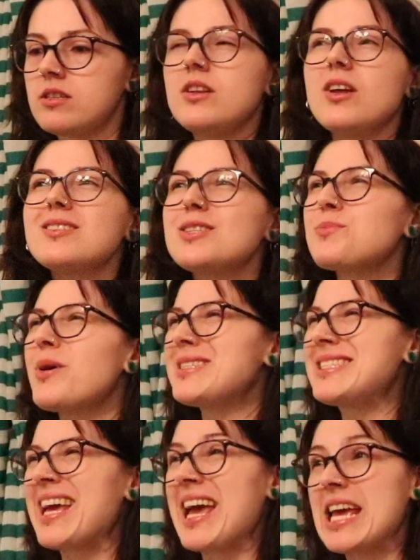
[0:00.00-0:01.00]
not
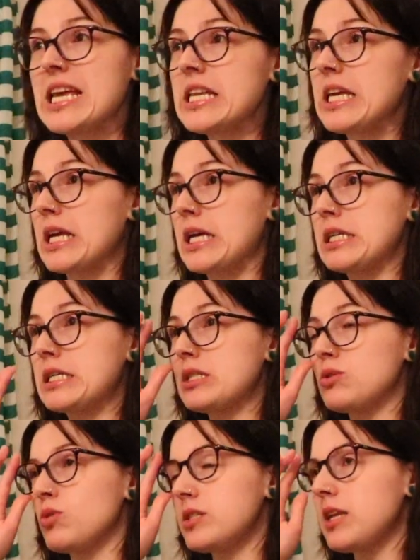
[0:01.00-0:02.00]

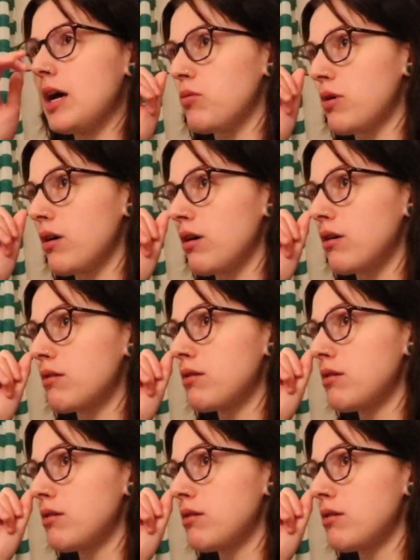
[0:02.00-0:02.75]
spontaneous, what's that word?